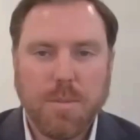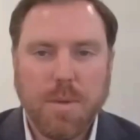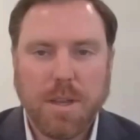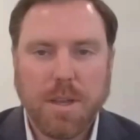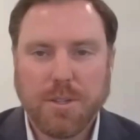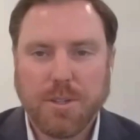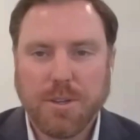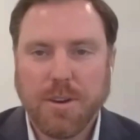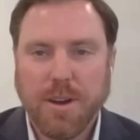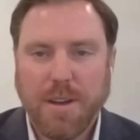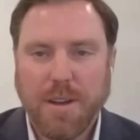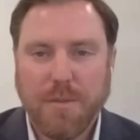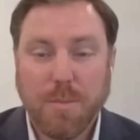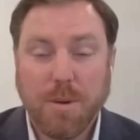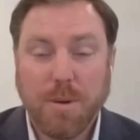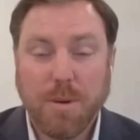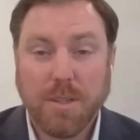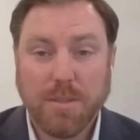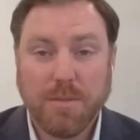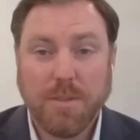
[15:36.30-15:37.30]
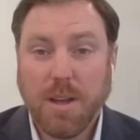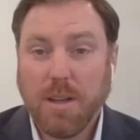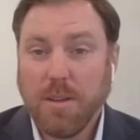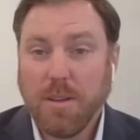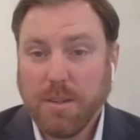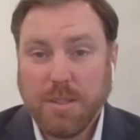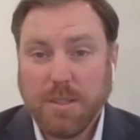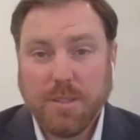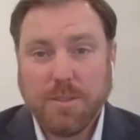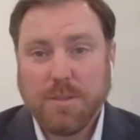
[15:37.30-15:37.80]
to make sure everybody's
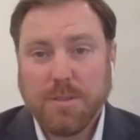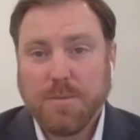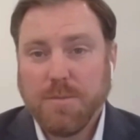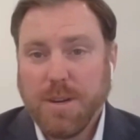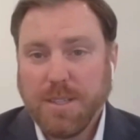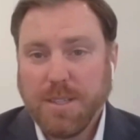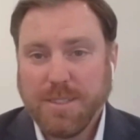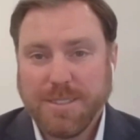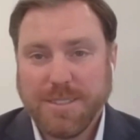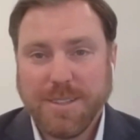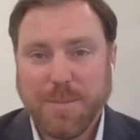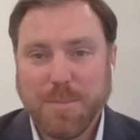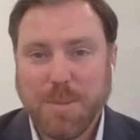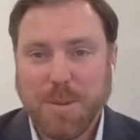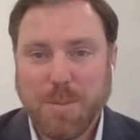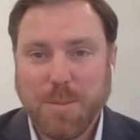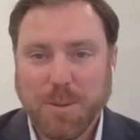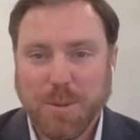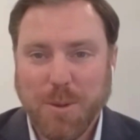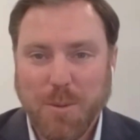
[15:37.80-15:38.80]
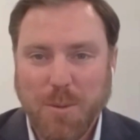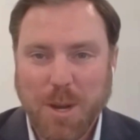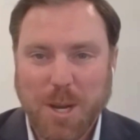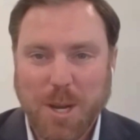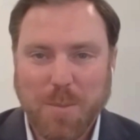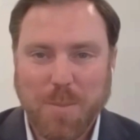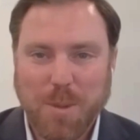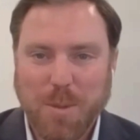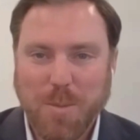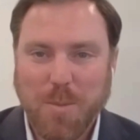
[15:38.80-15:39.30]
following, because right, some people don't wake
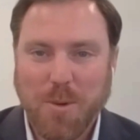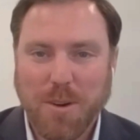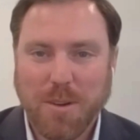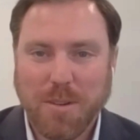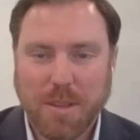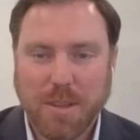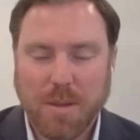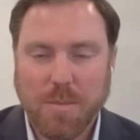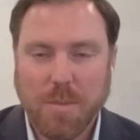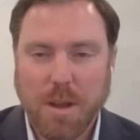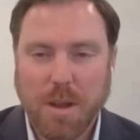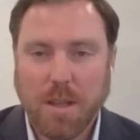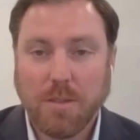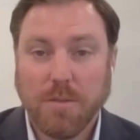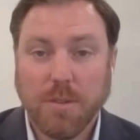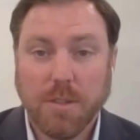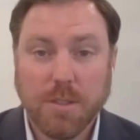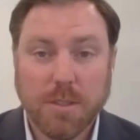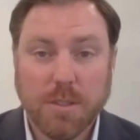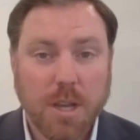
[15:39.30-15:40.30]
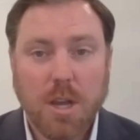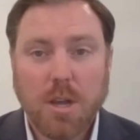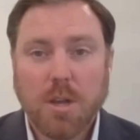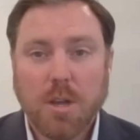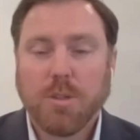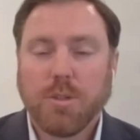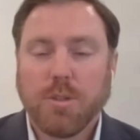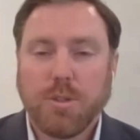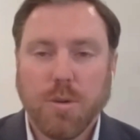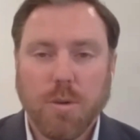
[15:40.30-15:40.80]
up in the morning thinking about hedge funds.
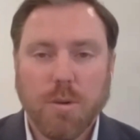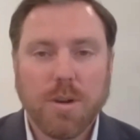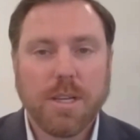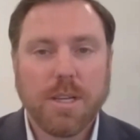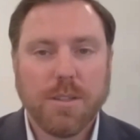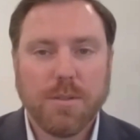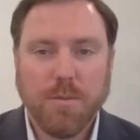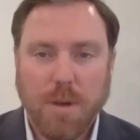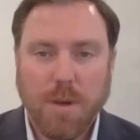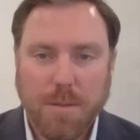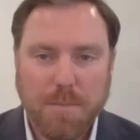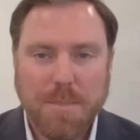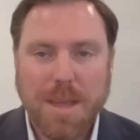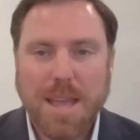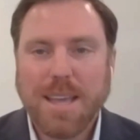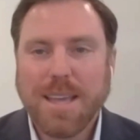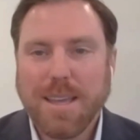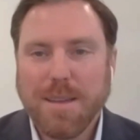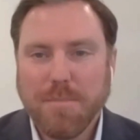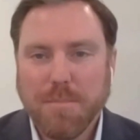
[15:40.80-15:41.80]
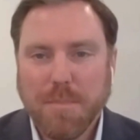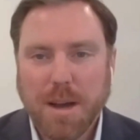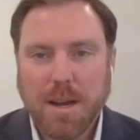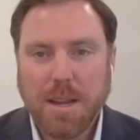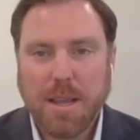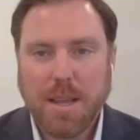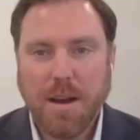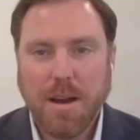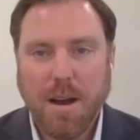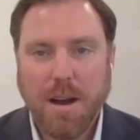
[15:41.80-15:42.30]
Shorting is what? Making
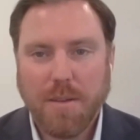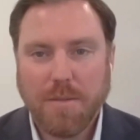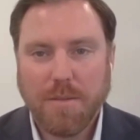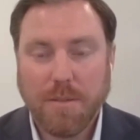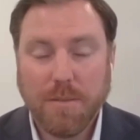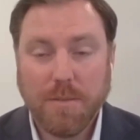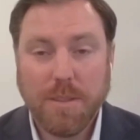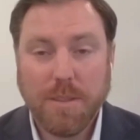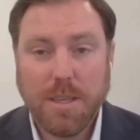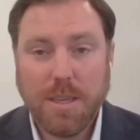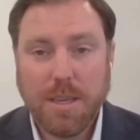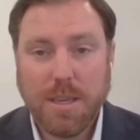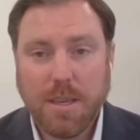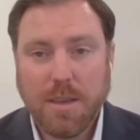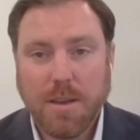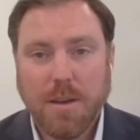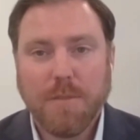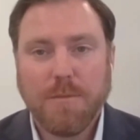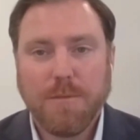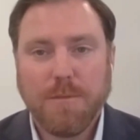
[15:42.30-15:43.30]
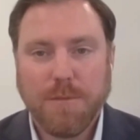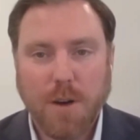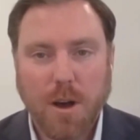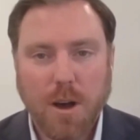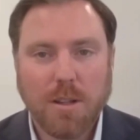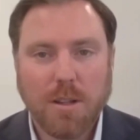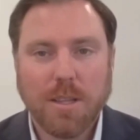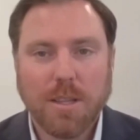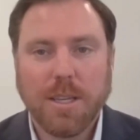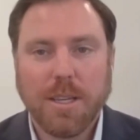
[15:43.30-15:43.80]
money off of the
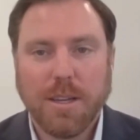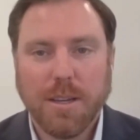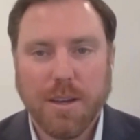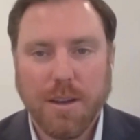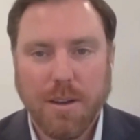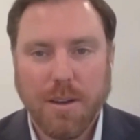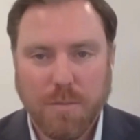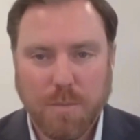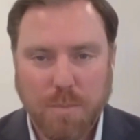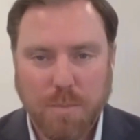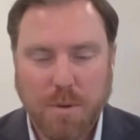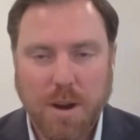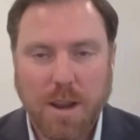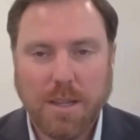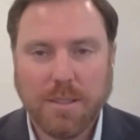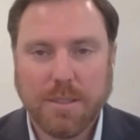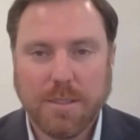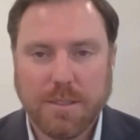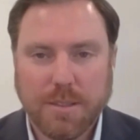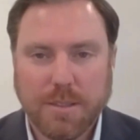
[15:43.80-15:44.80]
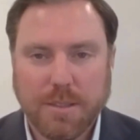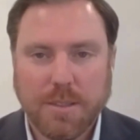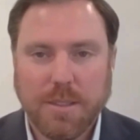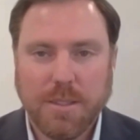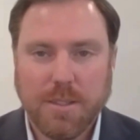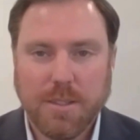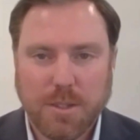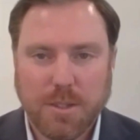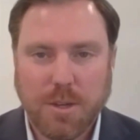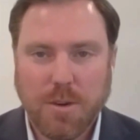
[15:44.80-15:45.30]
falling of price in
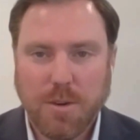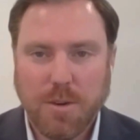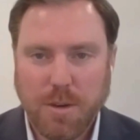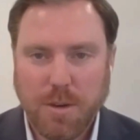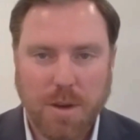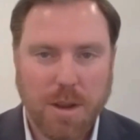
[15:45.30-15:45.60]
a security,